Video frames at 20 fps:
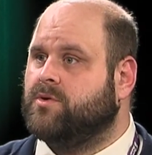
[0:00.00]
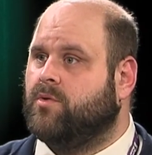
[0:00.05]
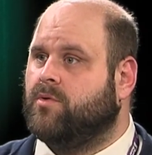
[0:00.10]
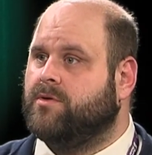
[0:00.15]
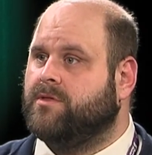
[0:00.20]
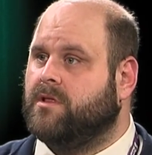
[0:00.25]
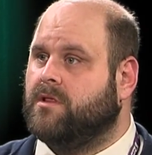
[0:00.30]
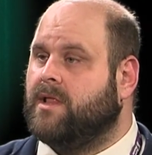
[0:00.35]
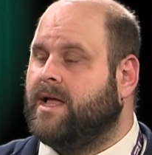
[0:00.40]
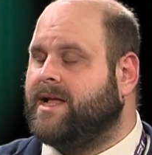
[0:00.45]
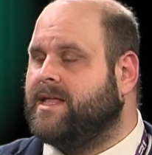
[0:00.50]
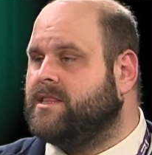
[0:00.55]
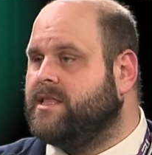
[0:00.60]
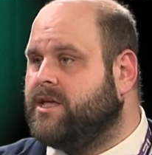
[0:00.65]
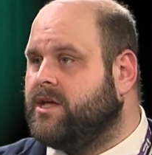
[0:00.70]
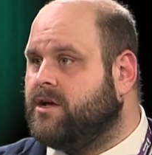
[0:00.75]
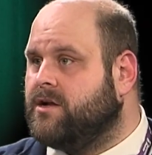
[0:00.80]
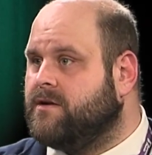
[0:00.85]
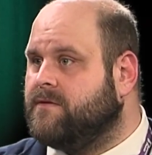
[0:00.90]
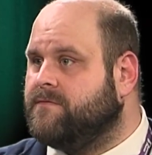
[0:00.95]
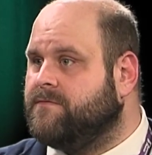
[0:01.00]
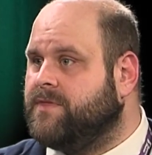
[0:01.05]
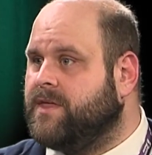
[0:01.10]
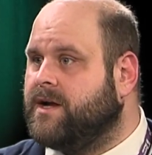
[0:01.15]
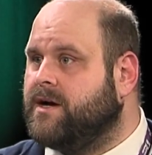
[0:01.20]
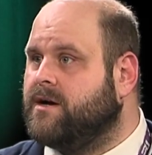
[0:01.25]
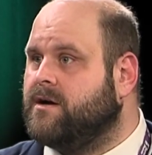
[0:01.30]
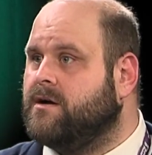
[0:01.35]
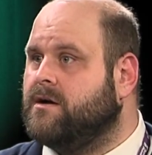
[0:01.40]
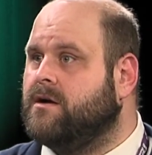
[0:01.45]
or the likelihood of
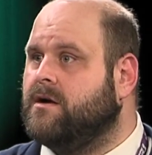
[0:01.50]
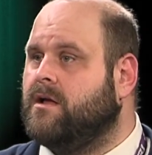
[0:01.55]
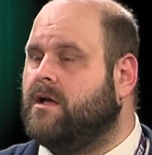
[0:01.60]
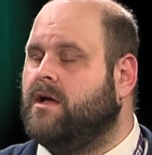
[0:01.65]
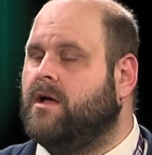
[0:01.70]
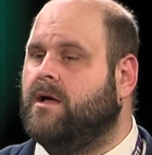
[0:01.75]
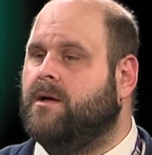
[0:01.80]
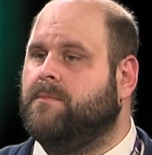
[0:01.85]
their